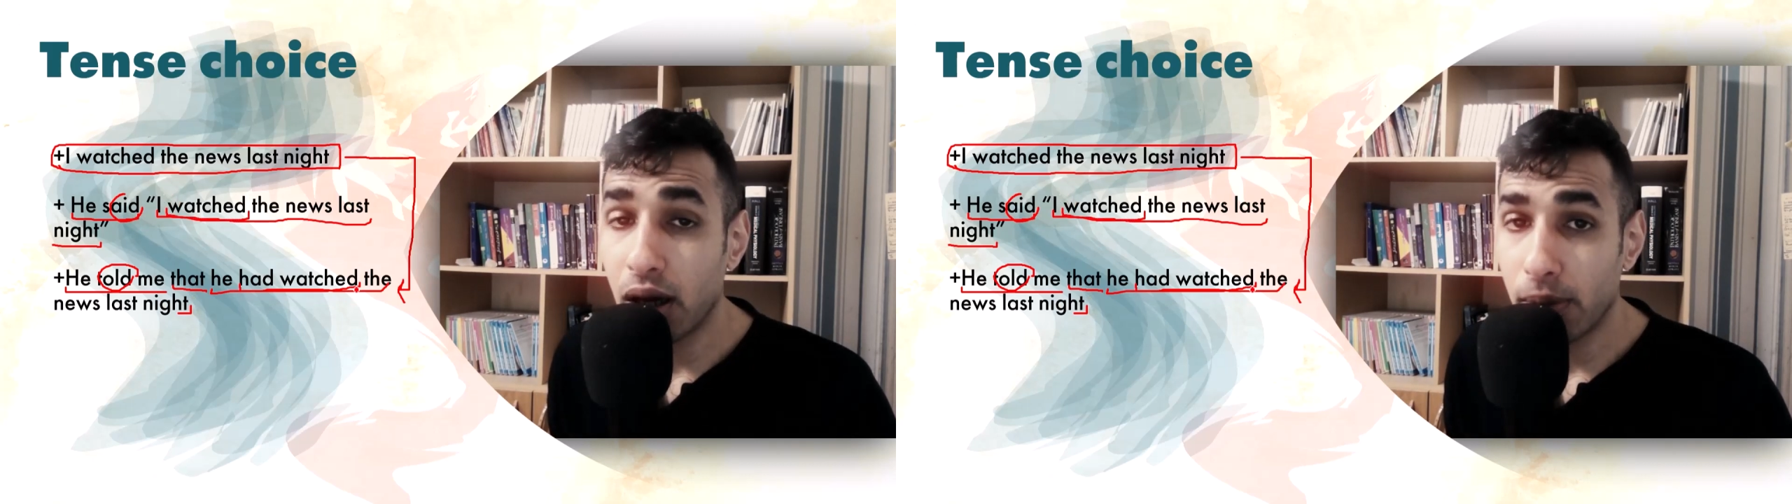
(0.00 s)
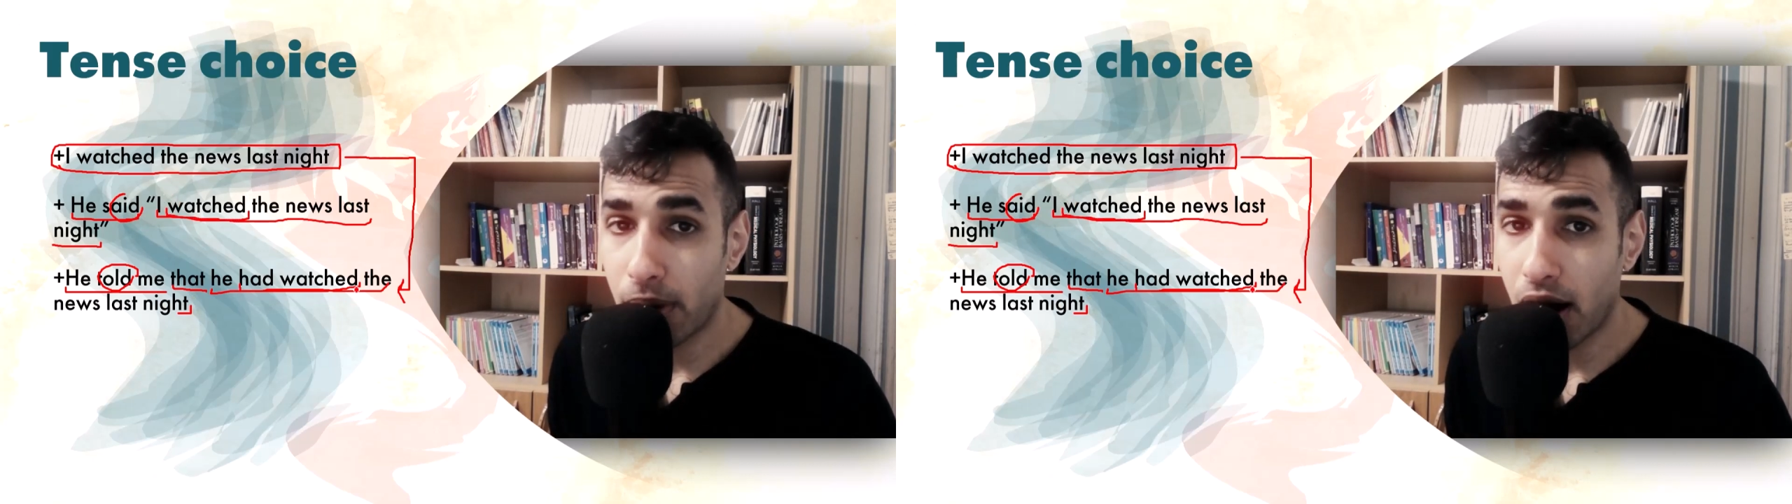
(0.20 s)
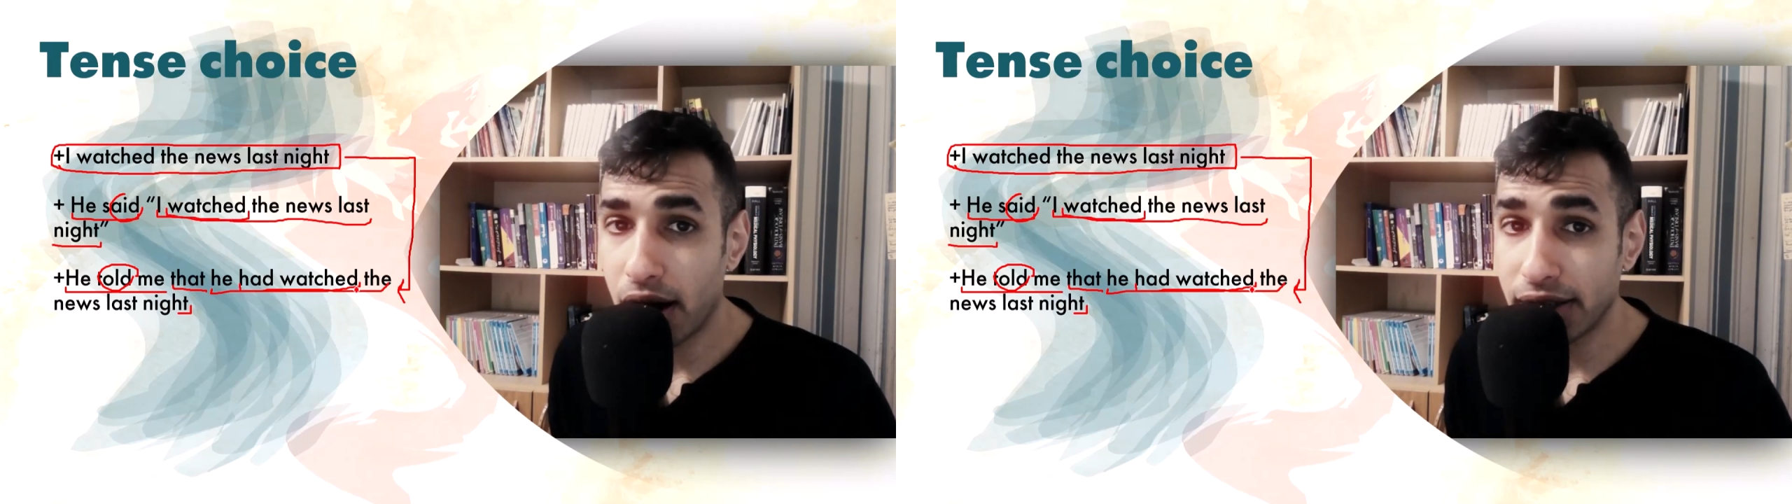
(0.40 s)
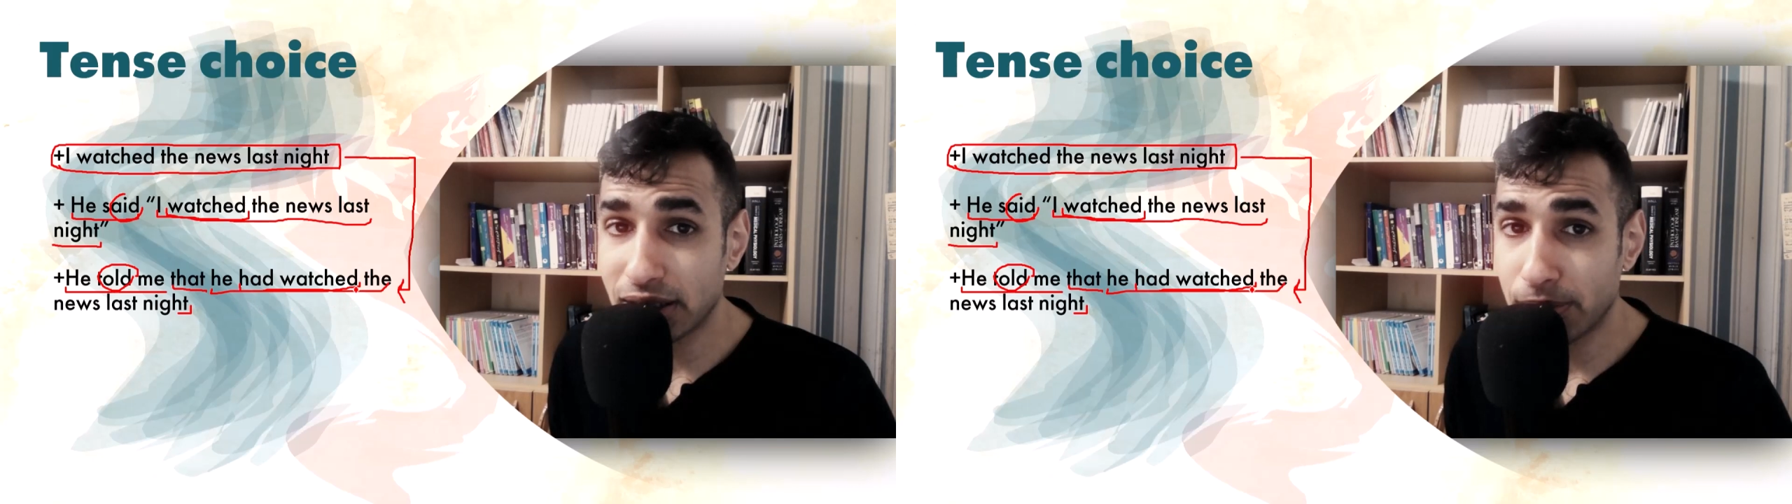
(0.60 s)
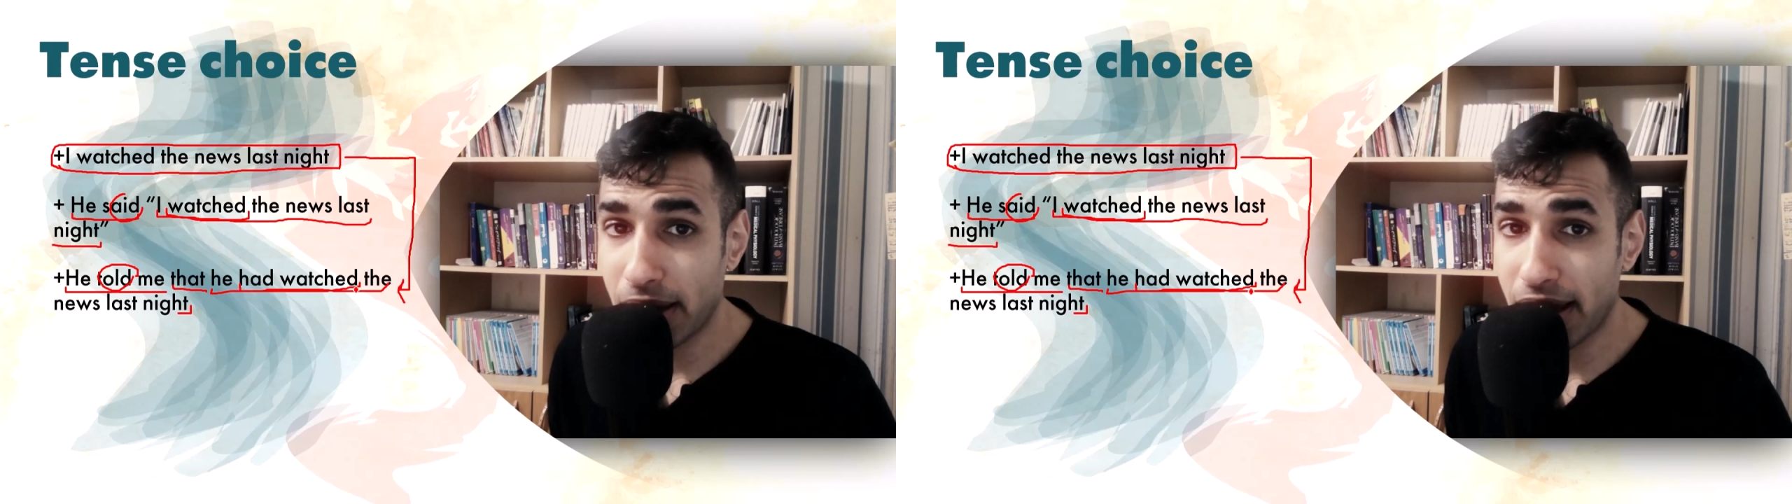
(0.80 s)

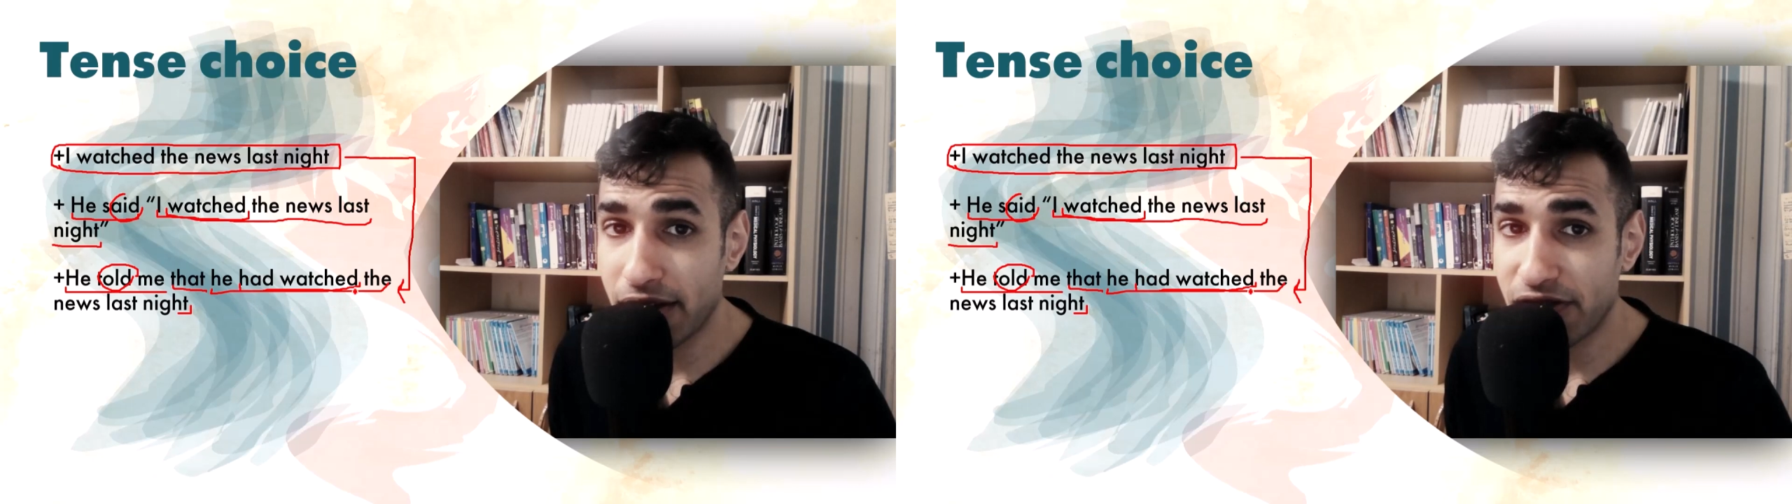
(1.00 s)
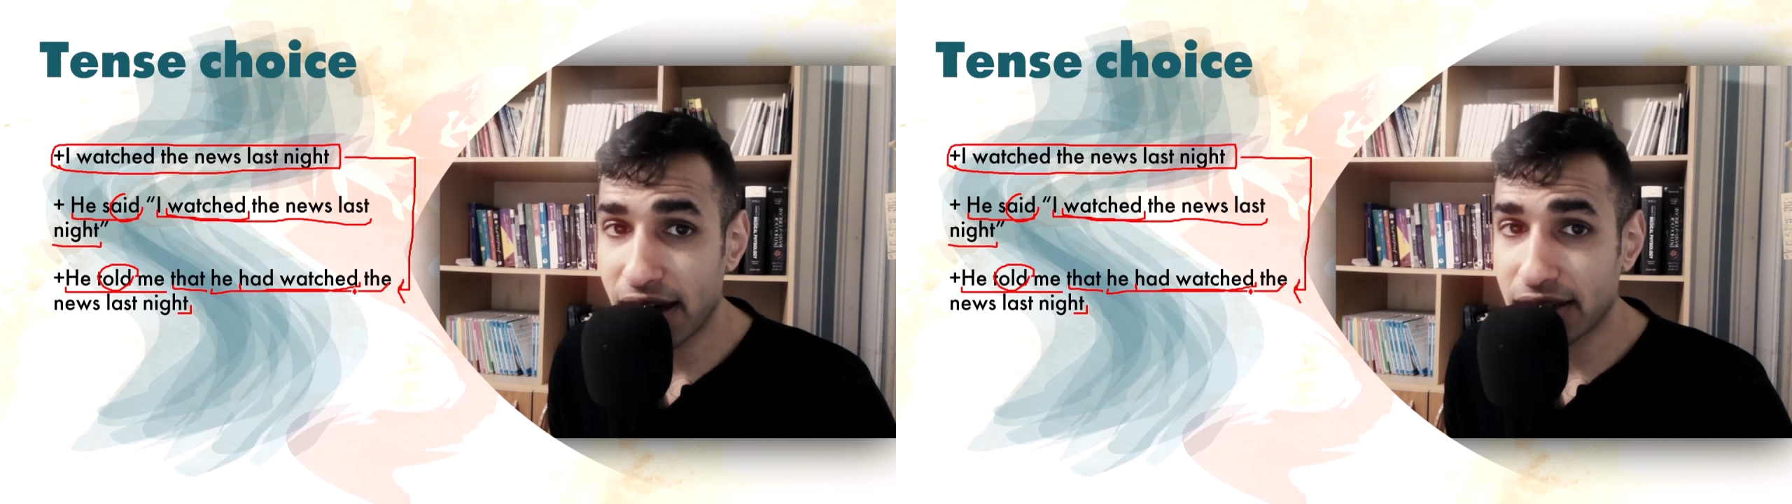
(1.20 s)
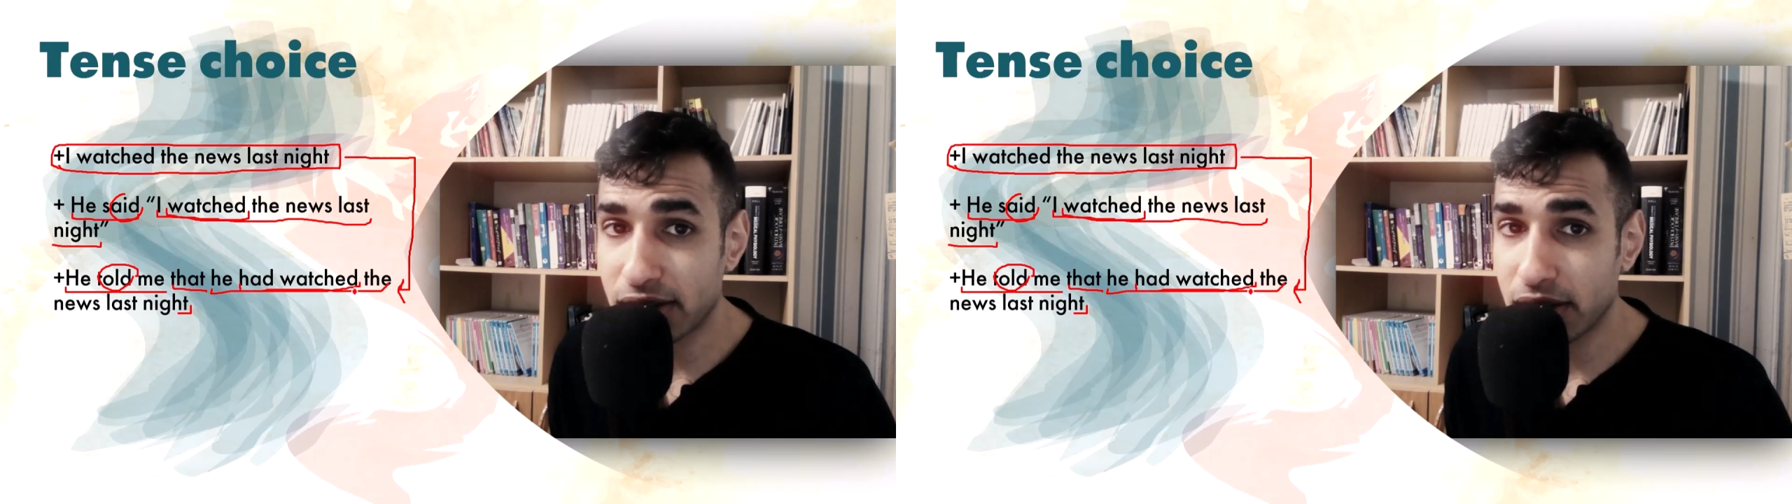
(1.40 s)
past perfect.